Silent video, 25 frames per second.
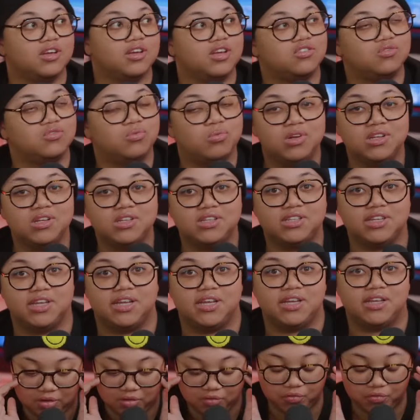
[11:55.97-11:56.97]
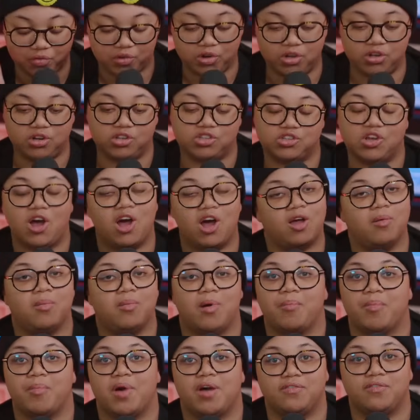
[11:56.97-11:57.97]
it's one thing for you to talk
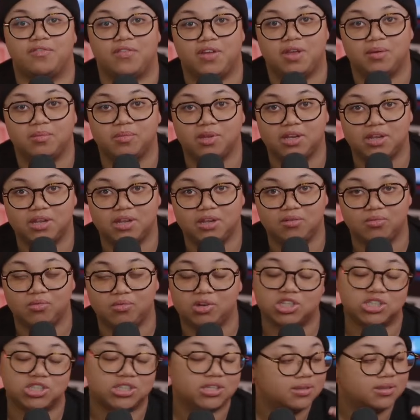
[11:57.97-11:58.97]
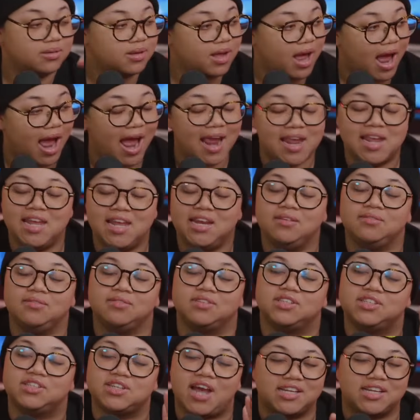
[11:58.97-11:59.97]
about my family, which I
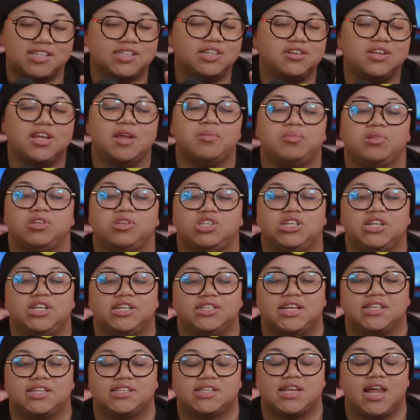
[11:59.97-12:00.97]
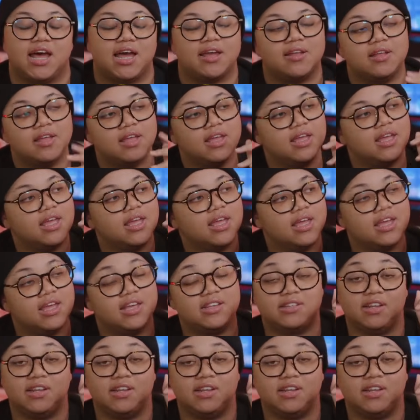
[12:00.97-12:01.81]
still can't believe she let that slide. It's